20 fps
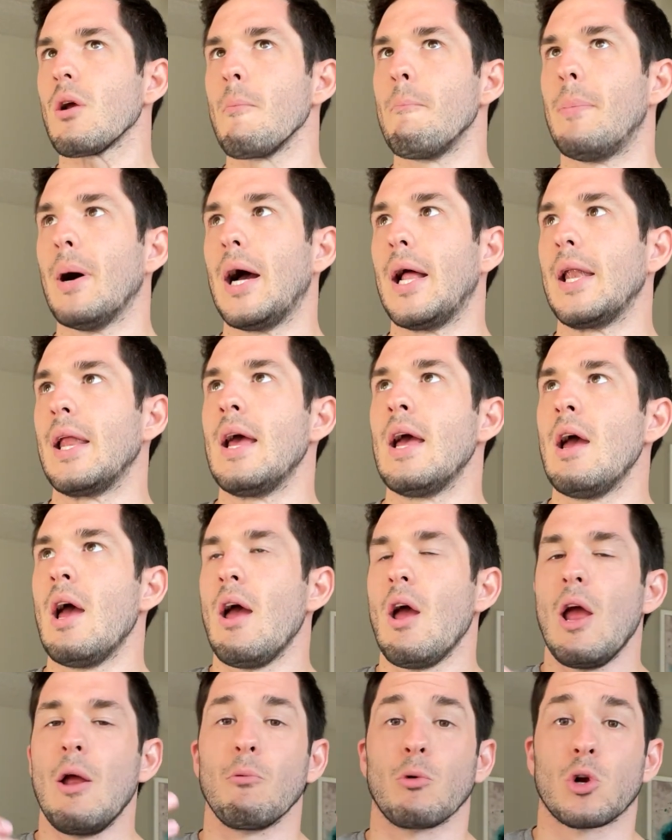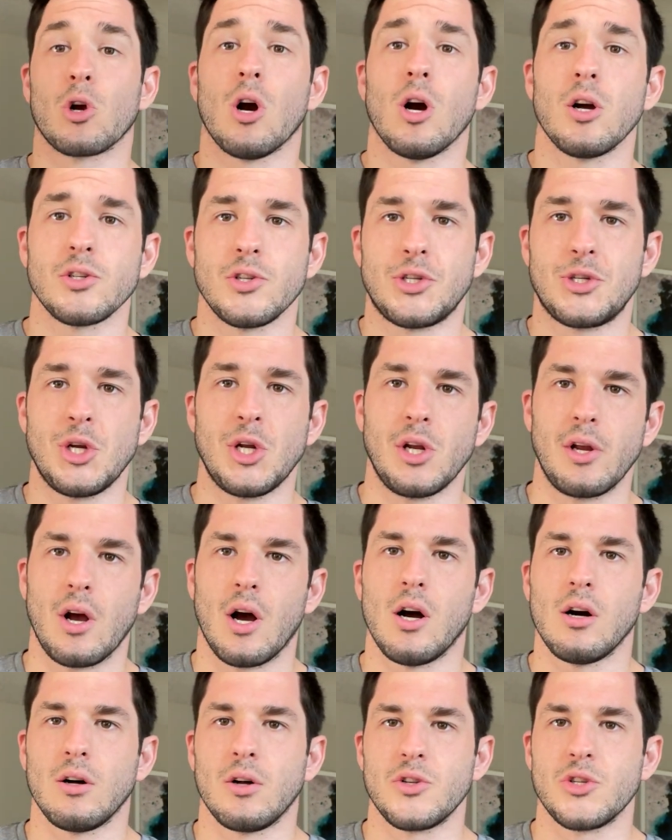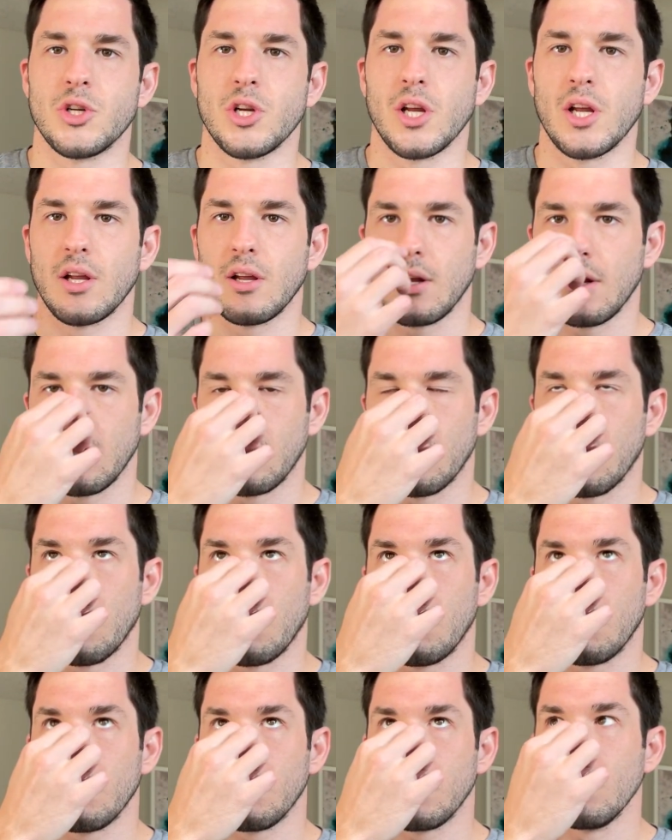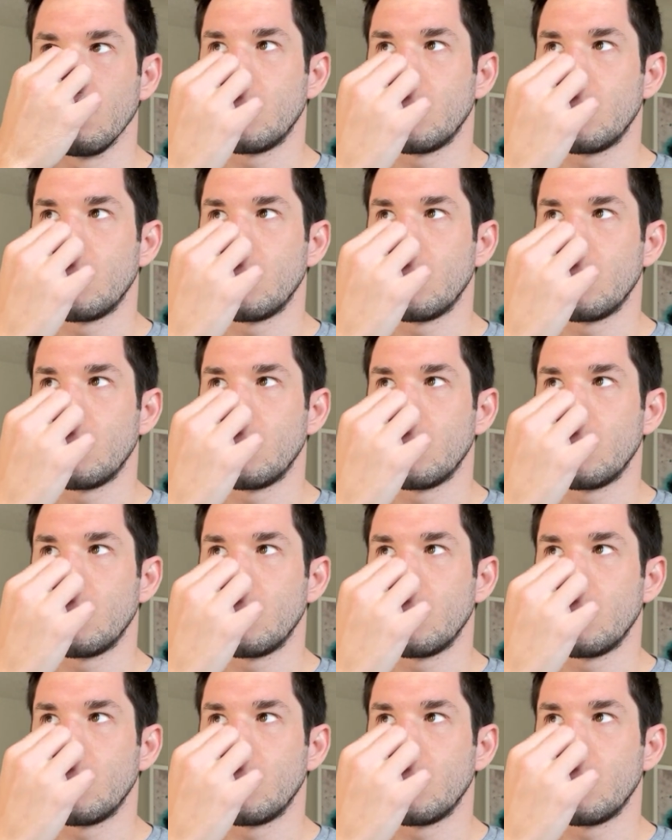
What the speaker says: But in regards to genealogy, you